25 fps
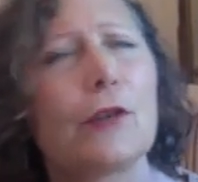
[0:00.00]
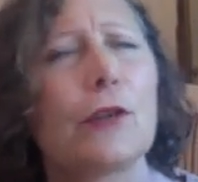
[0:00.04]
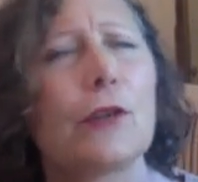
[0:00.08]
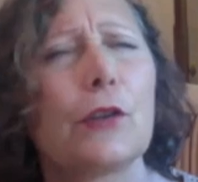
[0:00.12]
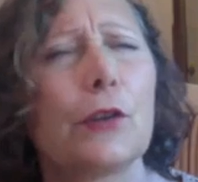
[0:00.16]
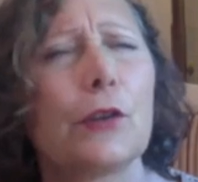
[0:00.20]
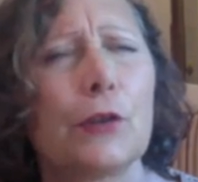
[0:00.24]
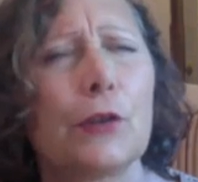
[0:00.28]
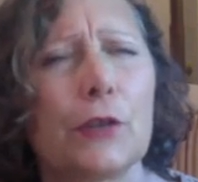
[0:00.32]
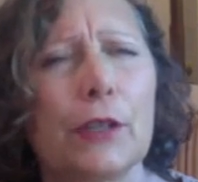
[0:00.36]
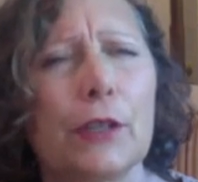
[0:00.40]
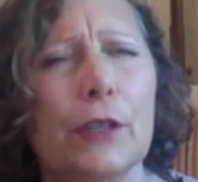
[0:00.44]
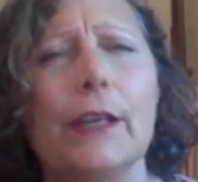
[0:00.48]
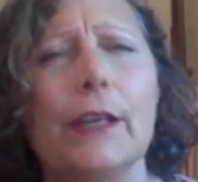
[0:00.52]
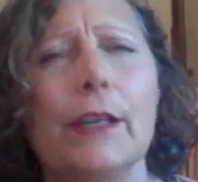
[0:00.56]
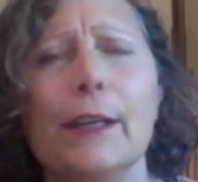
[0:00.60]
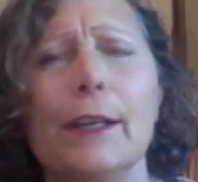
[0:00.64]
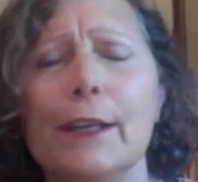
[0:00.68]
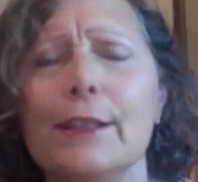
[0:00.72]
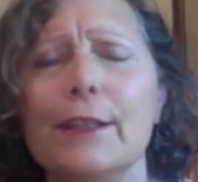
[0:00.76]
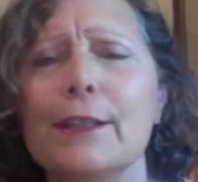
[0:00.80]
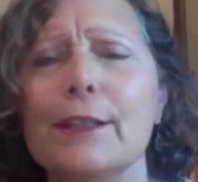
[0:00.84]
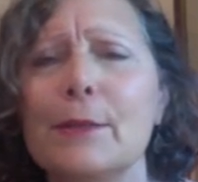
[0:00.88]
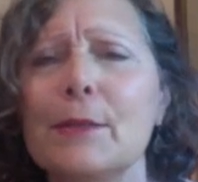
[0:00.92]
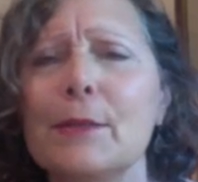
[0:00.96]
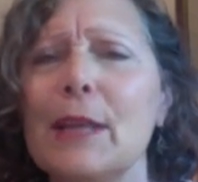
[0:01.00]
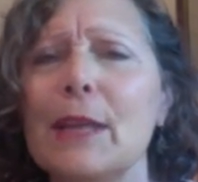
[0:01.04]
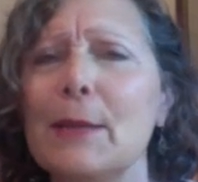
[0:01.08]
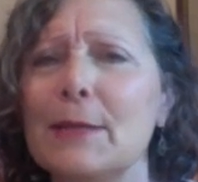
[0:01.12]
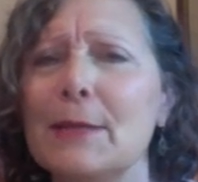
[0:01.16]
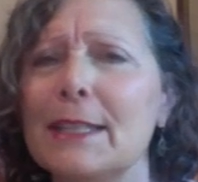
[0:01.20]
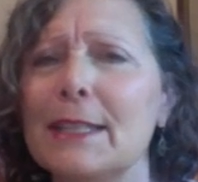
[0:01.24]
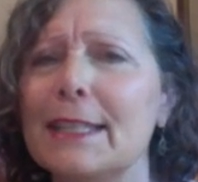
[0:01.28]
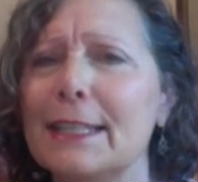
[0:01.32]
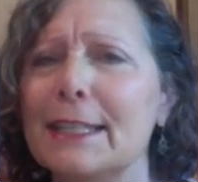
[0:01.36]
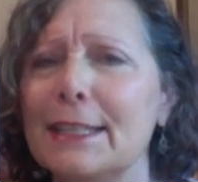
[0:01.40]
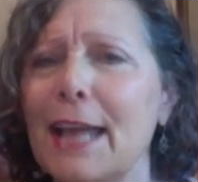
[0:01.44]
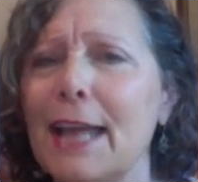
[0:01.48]
So sometimes
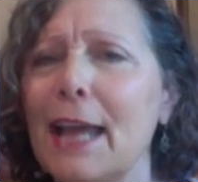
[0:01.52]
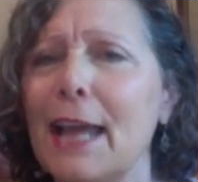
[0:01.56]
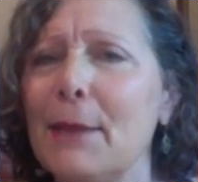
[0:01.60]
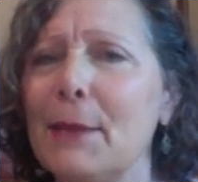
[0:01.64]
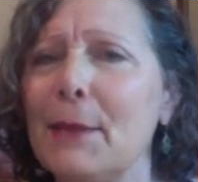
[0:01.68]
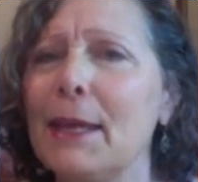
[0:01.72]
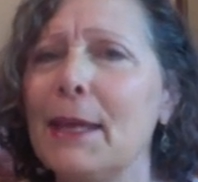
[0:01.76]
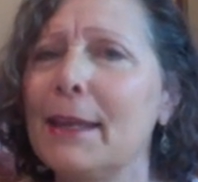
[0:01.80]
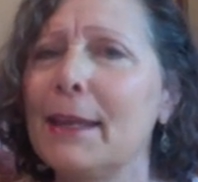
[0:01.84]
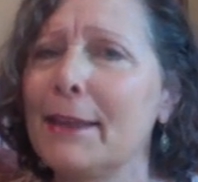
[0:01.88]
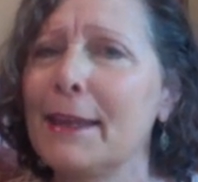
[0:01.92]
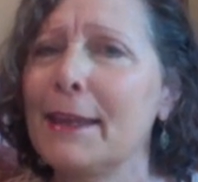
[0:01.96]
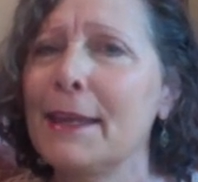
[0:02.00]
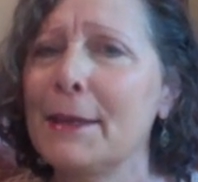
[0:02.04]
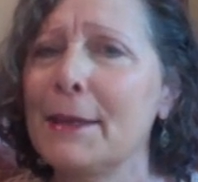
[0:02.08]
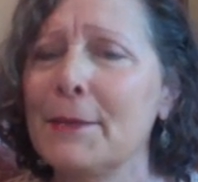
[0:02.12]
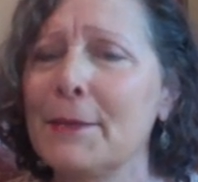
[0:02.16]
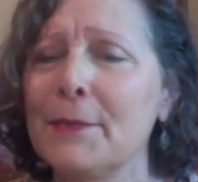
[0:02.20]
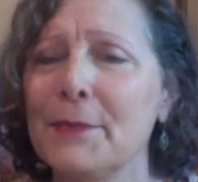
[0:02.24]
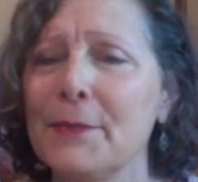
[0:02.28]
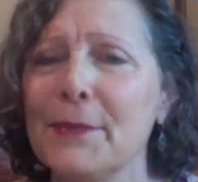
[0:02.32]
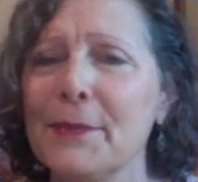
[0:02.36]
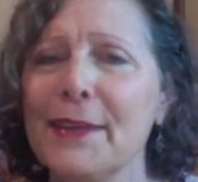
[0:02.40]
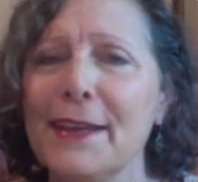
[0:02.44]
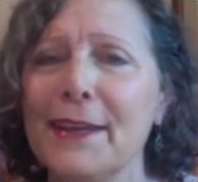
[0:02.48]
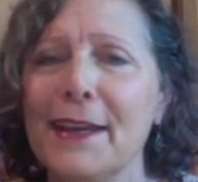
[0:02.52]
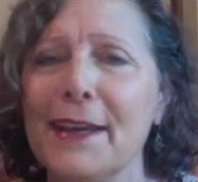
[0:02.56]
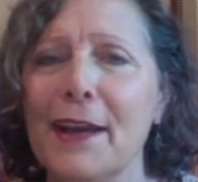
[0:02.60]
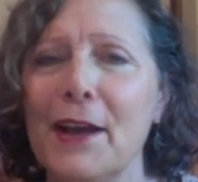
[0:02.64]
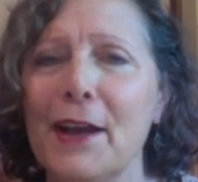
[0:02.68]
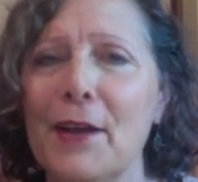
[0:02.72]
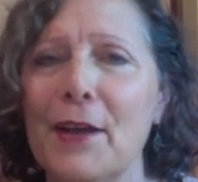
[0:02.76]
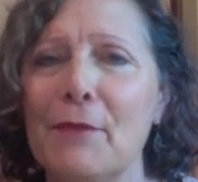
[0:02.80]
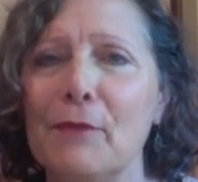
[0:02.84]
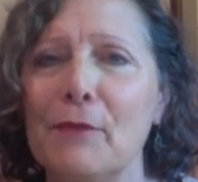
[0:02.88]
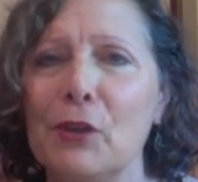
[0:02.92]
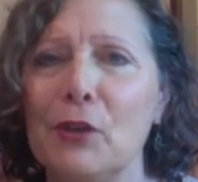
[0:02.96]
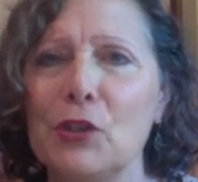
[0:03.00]
it's a timing thing
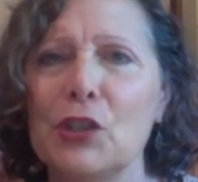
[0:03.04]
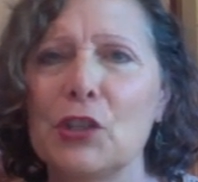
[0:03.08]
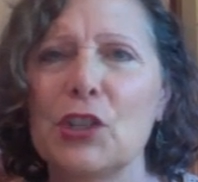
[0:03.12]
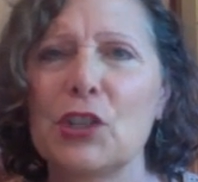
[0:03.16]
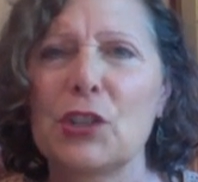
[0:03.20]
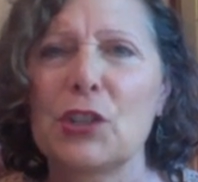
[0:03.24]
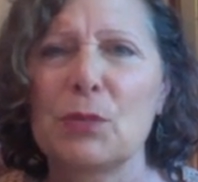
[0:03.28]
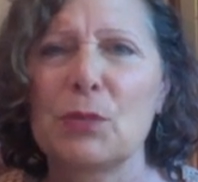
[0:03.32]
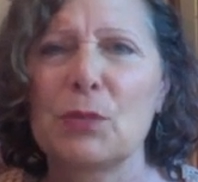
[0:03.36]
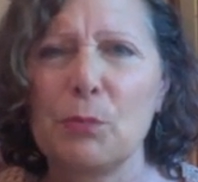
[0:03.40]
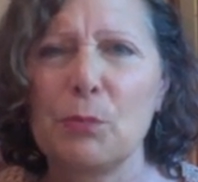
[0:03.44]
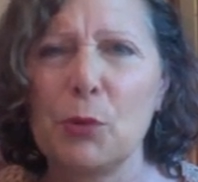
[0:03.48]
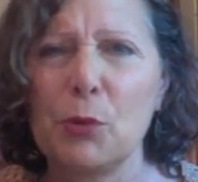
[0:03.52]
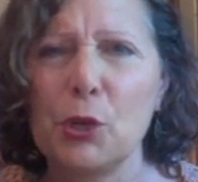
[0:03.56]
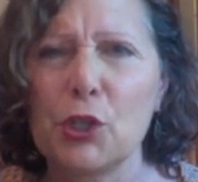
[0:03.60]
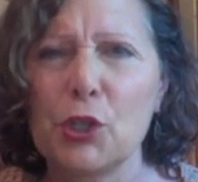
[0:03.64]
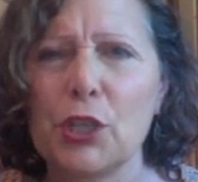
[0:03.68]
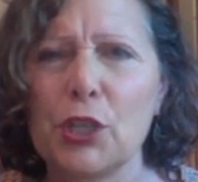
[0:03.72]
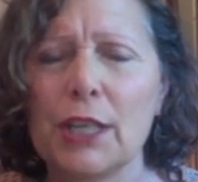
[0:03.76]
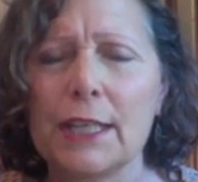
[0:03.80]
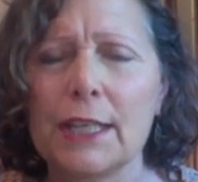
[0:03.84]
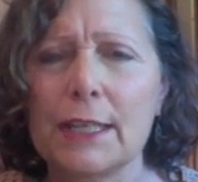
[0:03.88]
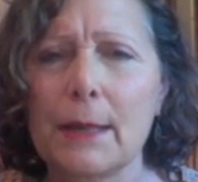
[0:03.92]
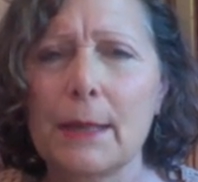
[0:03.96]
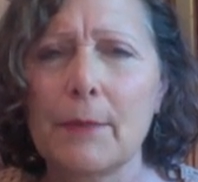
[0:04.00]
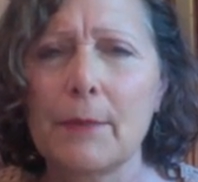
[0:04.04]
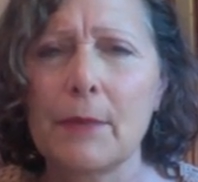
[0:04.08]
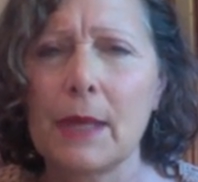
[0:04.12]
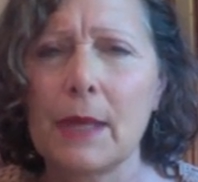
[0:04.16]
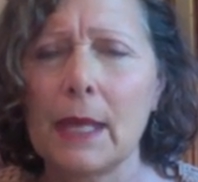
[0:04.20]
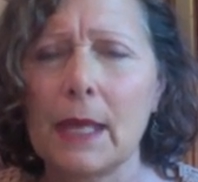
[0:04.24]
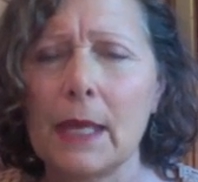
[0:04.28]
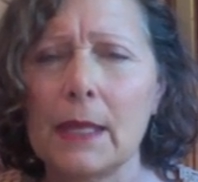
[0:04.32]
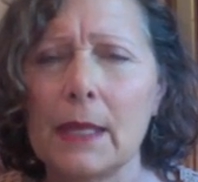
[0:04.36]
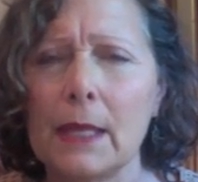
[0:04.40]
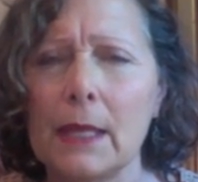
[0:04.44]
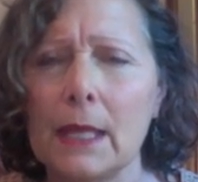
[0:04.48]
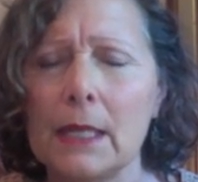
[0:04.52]
versus pushing
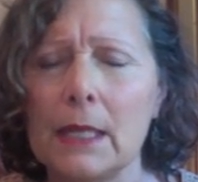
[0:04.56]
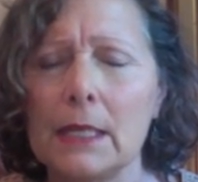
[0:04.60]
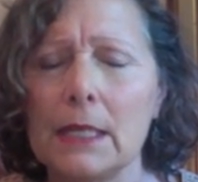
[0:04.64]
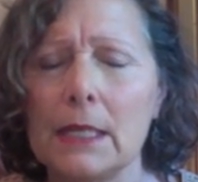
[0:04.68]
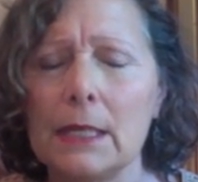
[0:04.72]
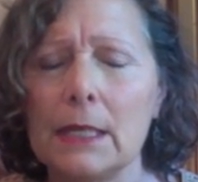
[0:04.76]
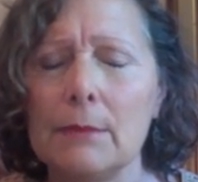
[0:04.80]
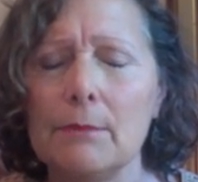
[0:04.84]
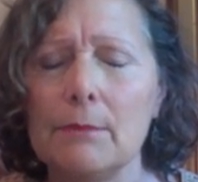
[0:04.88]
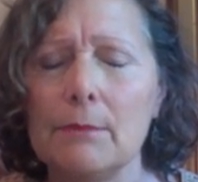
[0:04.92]
something that it